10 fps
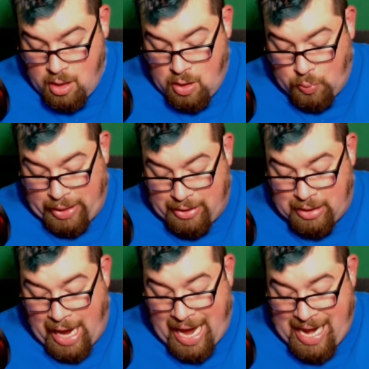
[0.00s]
where
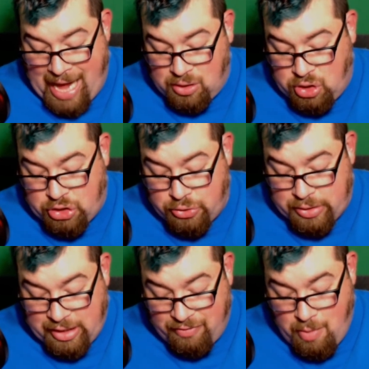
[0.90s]
high
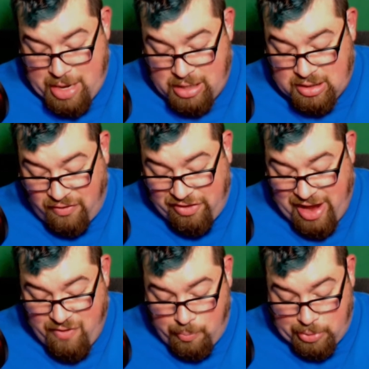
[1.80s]
altitudes give the beans a
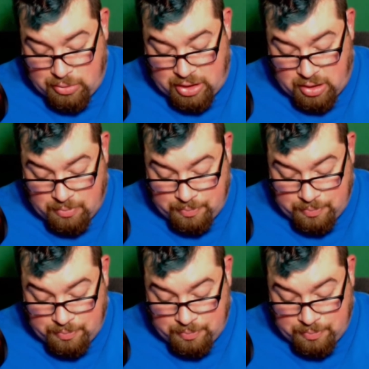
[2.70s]
flavor boost.